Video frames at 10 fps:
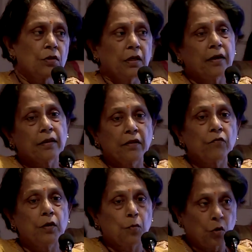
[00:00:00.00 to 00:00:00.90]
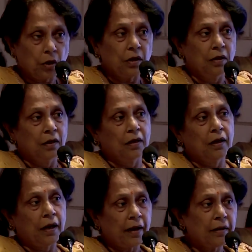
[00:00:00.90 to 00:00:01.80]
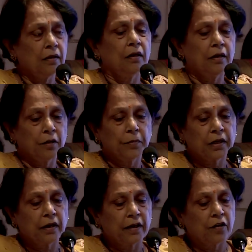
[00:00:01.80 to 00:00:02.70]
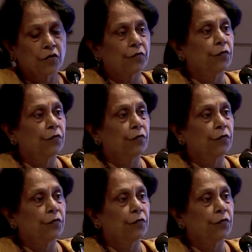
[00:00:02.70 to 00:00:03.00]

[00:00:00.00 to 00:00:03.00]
and then we abort, and the ultimate kind of